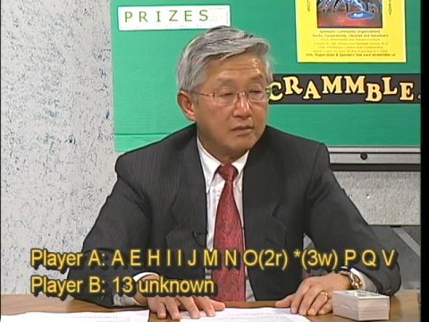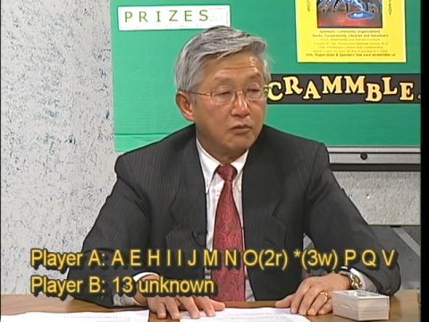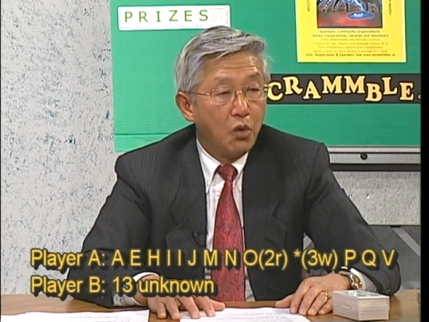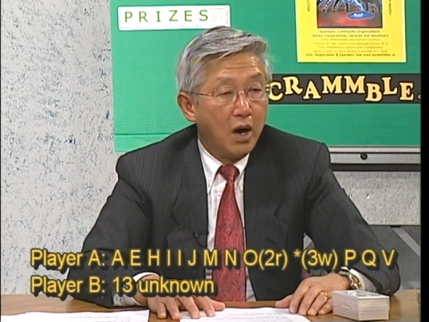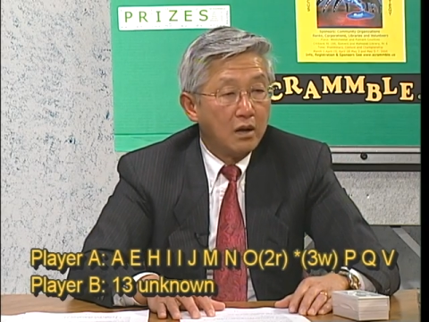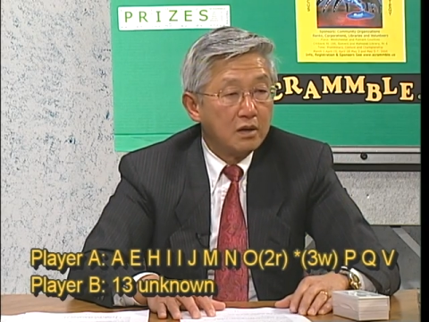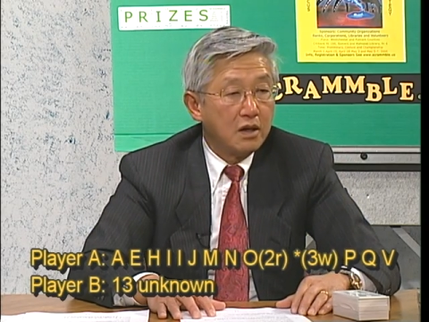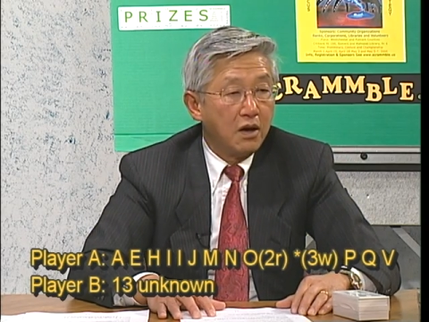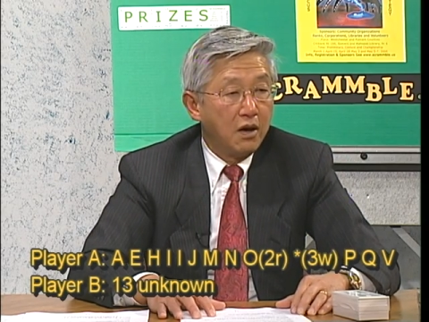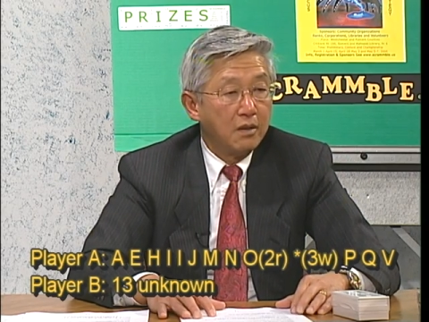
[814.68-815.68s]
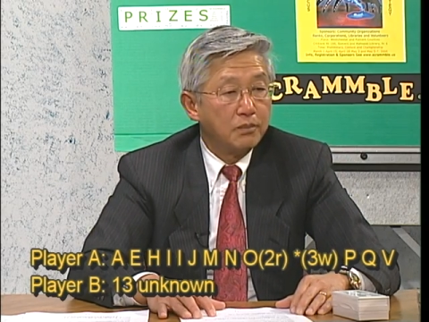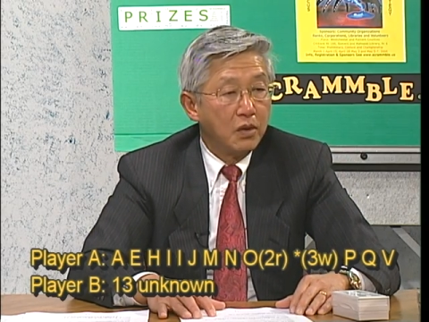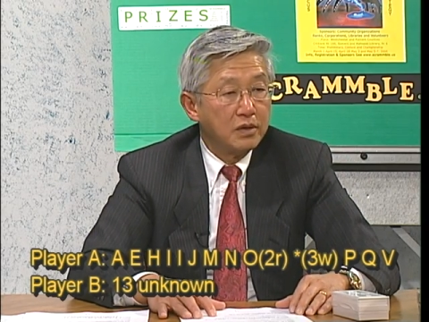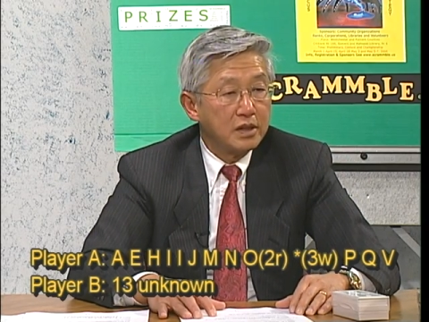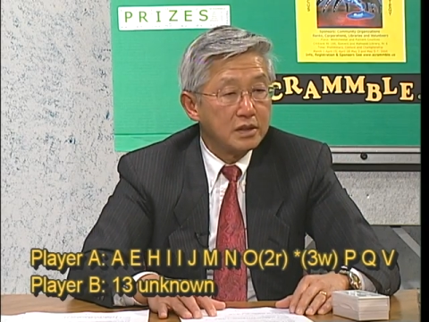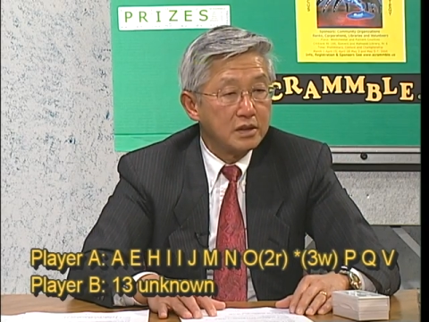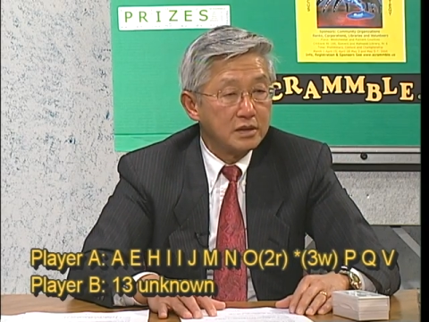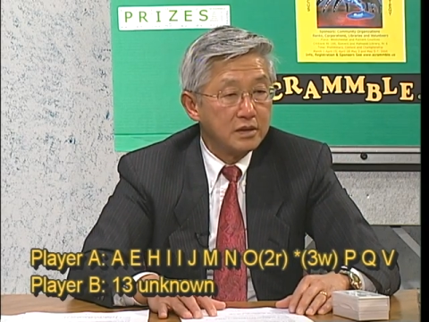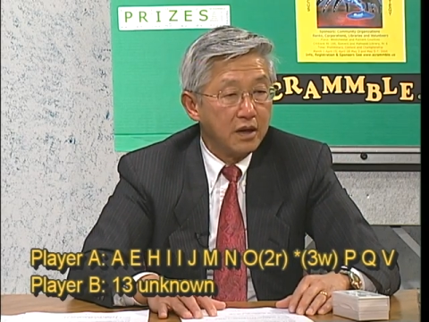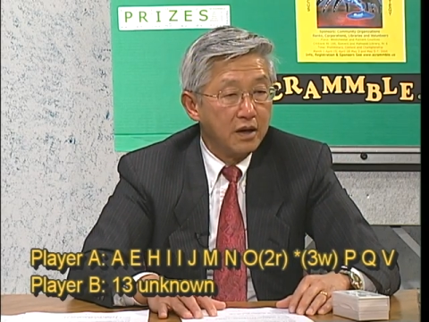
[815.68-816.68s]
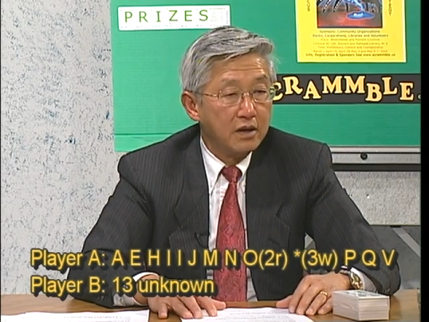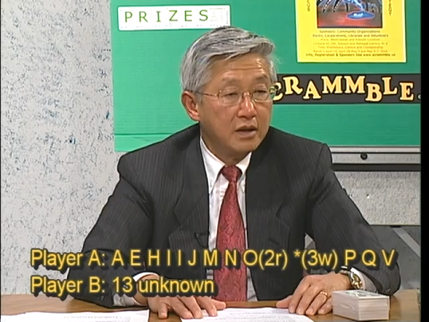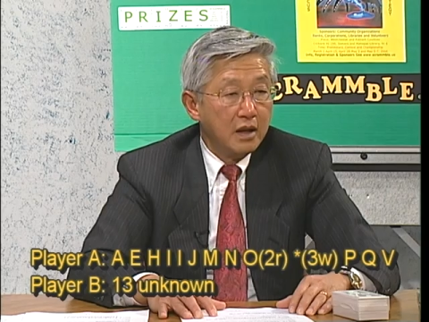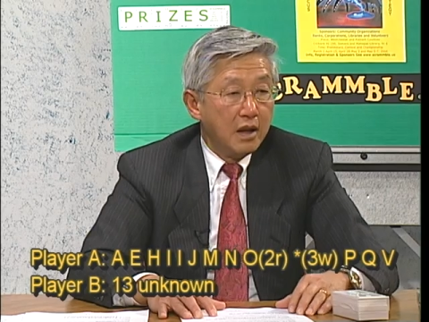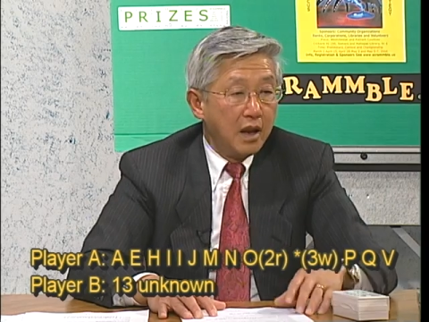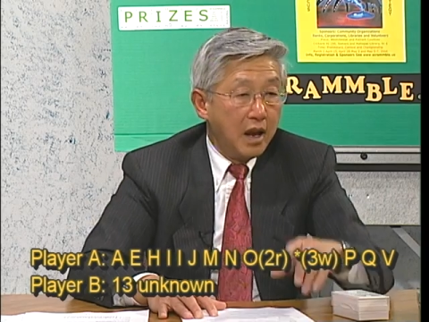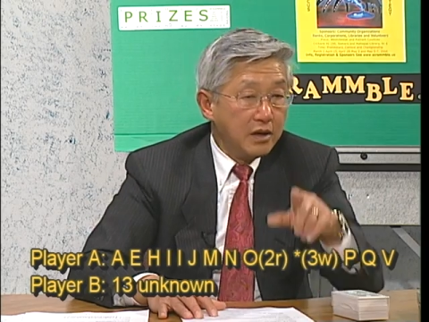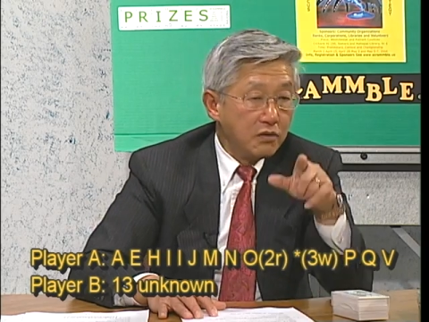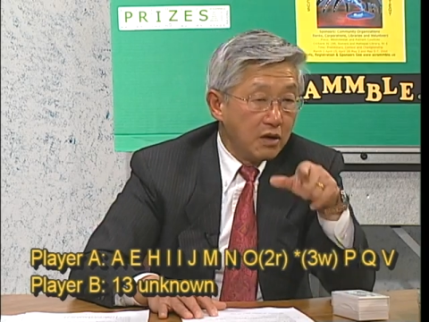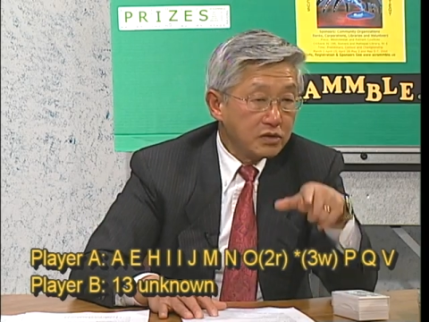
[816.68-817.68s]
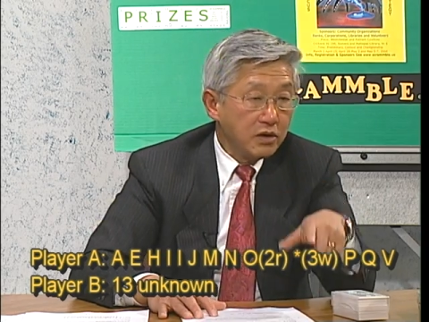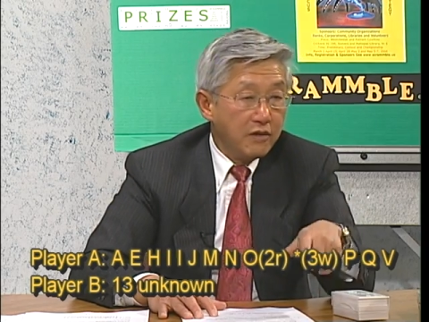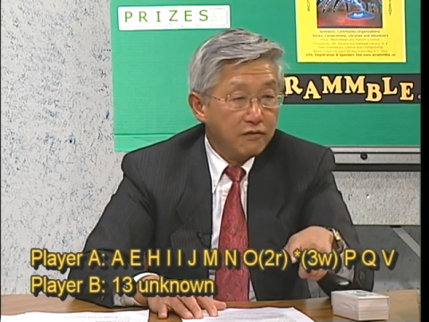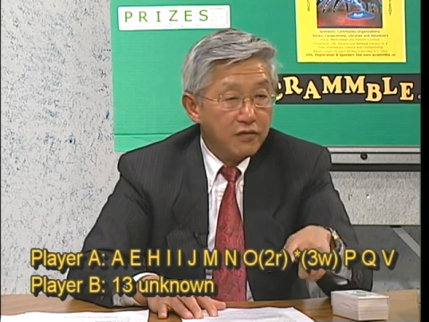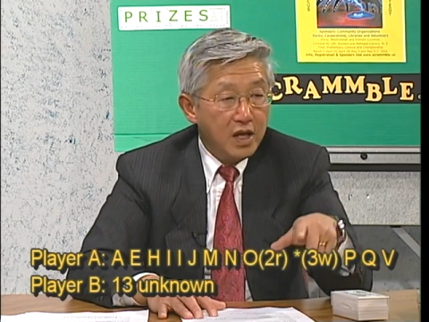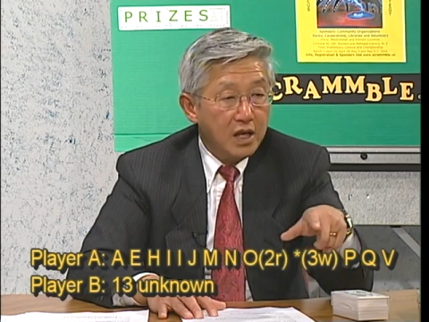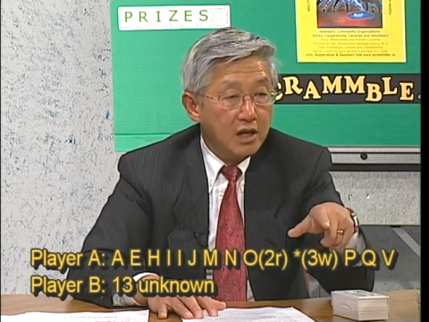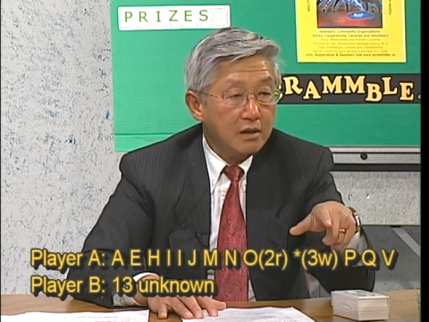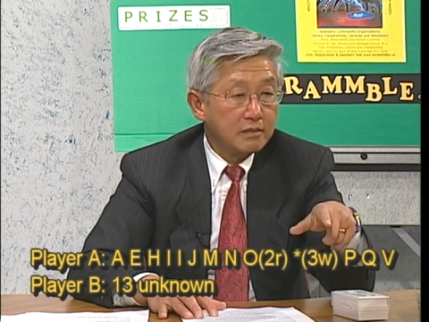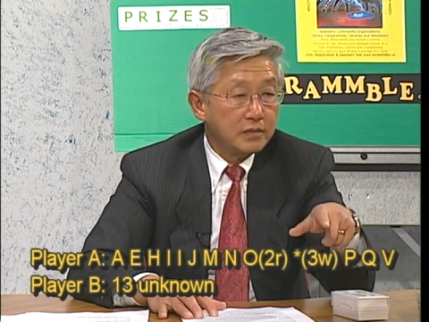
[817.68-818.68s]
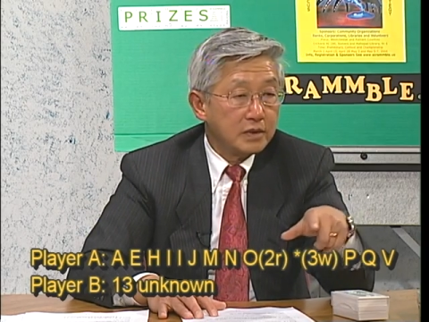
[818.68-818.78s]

wild card bonus is there. And you also have V,